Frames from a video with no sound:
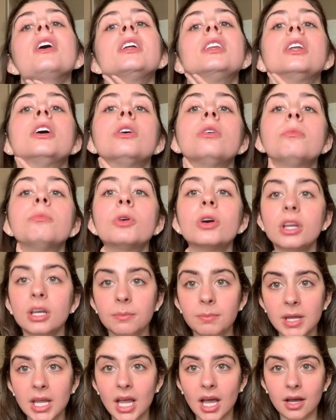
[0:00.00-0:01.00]
know I'm going to
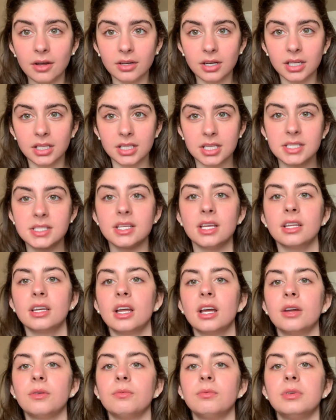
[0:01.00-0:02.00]
be out in the sun,
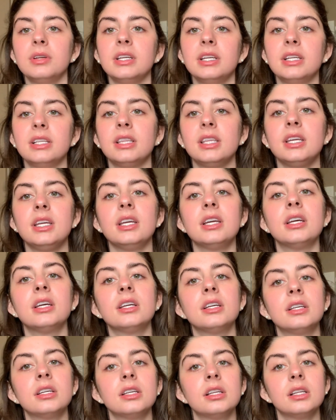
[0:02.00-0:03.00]
I really
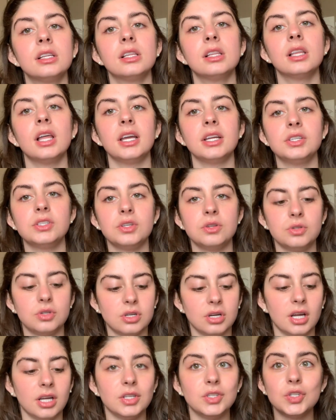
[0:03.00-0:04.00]
like to
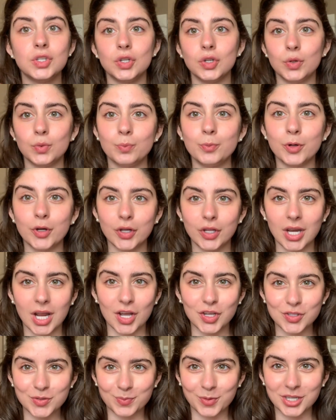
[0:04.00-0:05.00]
try to put
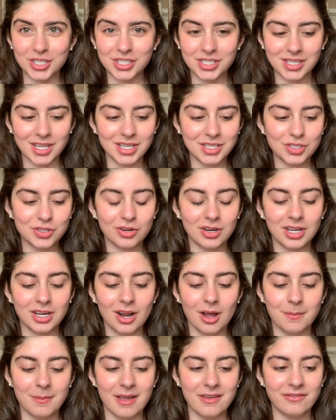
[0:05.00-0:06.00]
as much
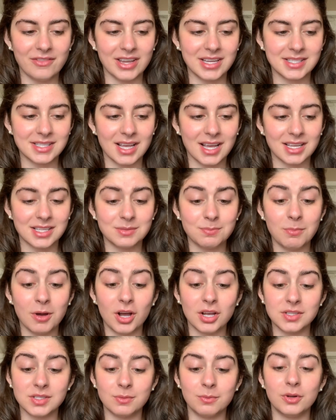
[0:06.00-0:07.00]
sunscreen on my face as
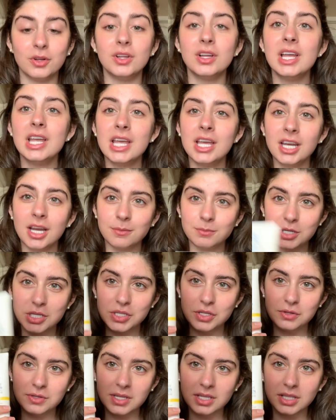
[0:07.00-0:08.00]
possible. I'm
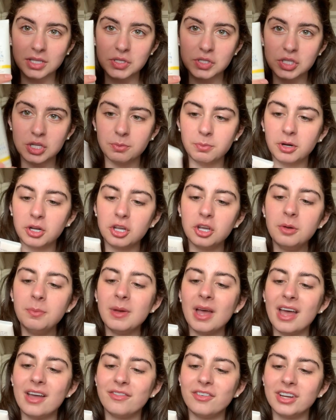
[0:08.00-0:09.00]
just using the
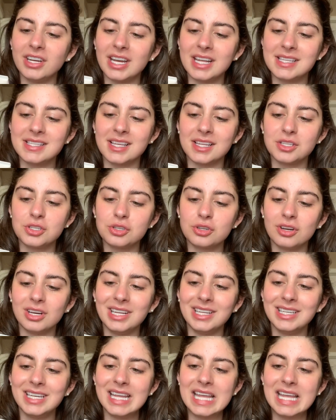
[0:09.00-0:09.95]
Supergoop Everyday Sunscreen